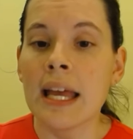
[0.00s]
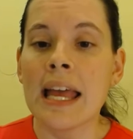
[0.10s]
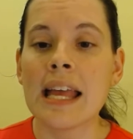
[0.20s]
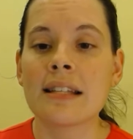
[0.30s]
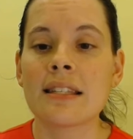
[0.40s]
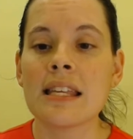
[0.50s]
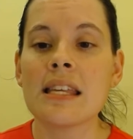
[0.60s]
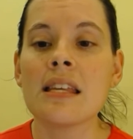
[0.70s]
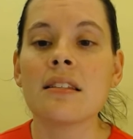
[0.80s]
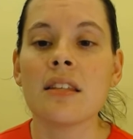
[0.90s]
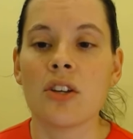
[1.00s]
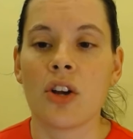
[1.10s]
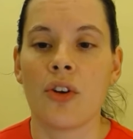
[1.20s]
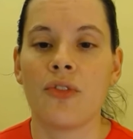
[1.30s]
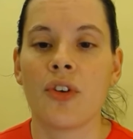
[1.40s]
It's
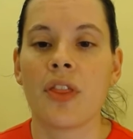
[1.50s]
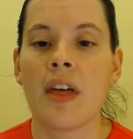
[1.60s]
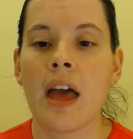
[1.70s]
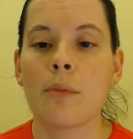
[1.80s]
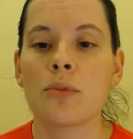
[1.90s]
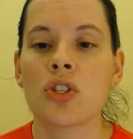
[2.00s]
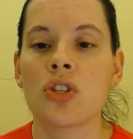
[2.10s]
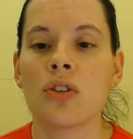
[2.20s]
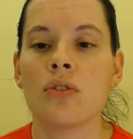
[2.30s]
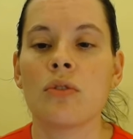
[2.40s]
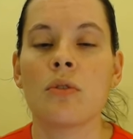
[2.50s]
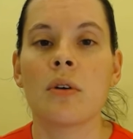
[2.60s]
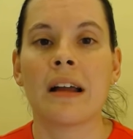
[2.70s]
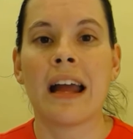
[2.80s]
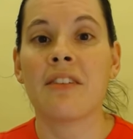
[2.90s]
easier for them
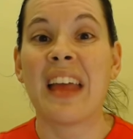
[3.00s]
to kind of